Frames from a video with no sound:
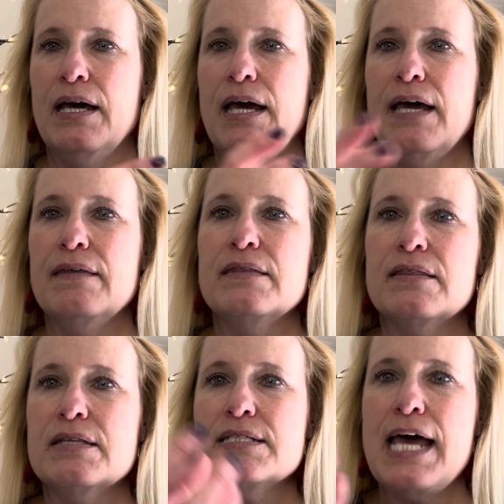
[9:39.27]
and
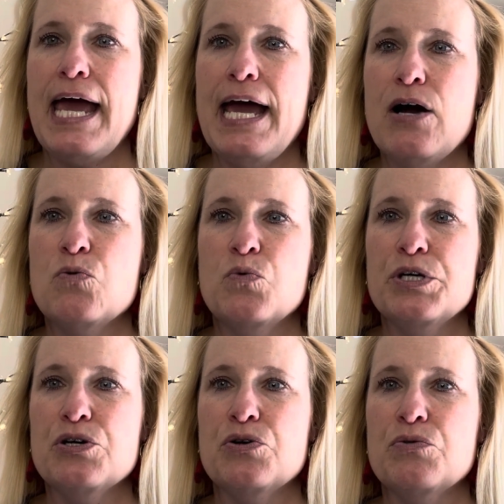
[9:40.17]
then the towel
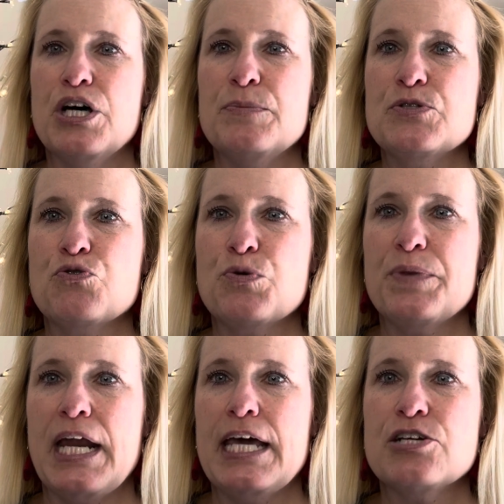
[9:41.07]
will absorb
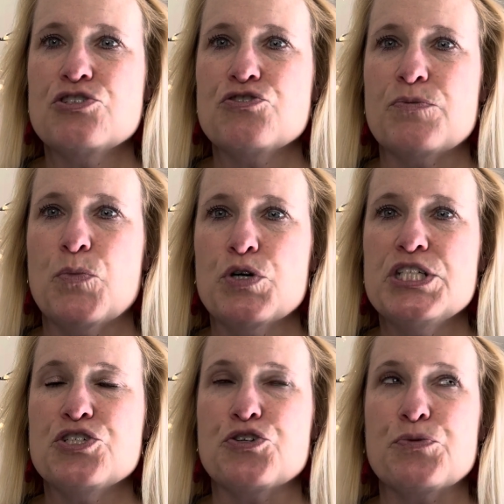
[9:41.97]
that extra moisture,